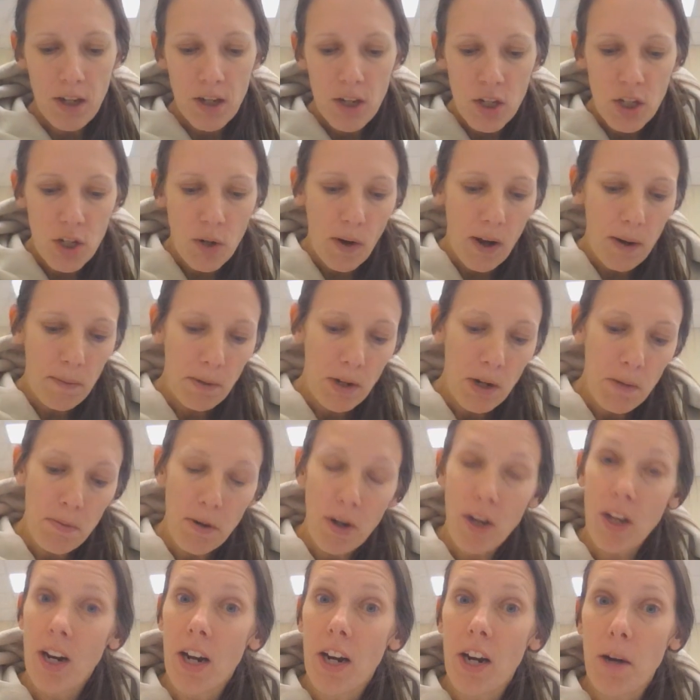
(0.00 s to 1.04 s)
So I'm going to
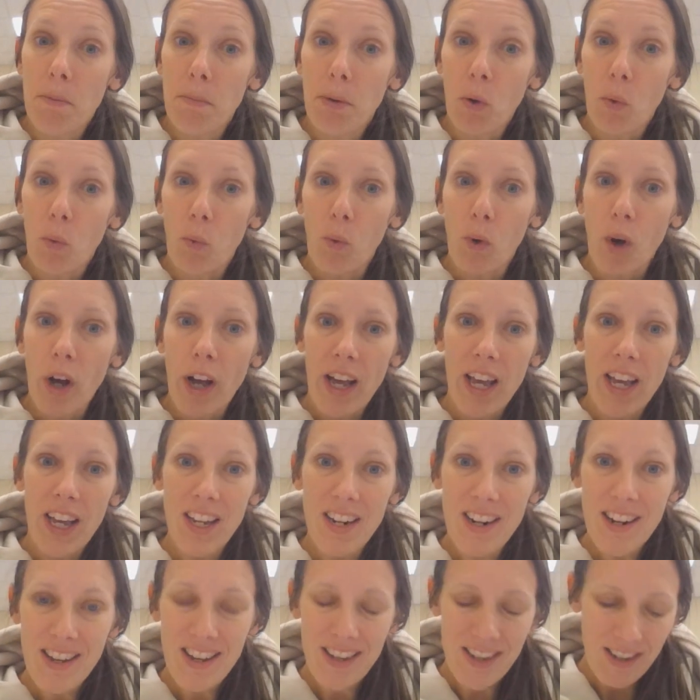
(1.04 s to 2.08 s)
put a number
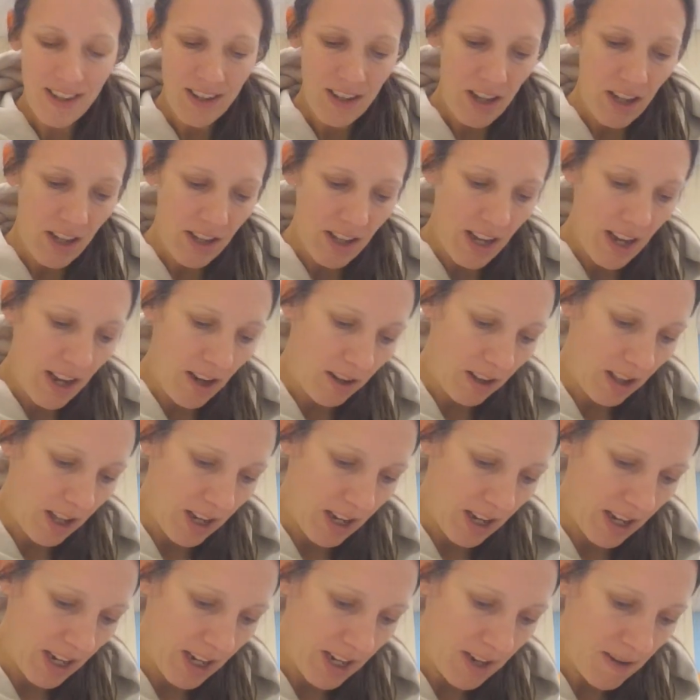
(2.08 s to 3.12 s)
1 on that
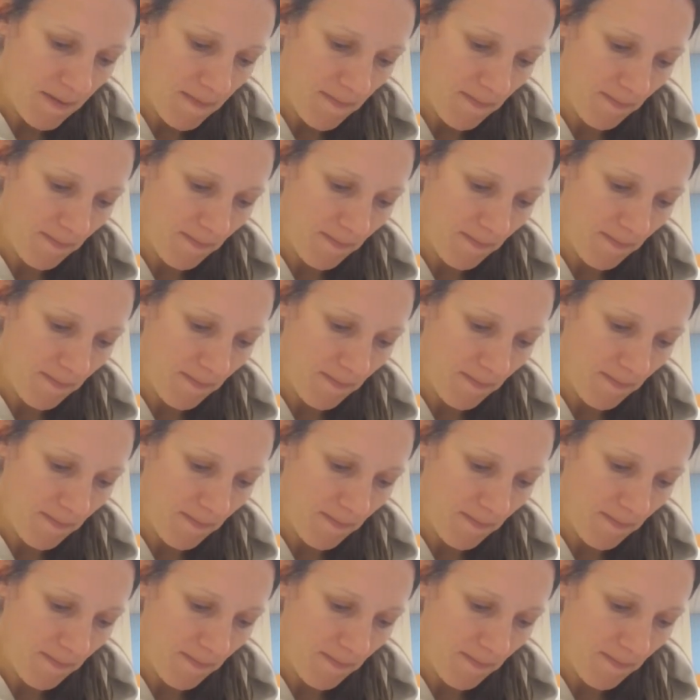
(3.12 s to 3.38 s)
line.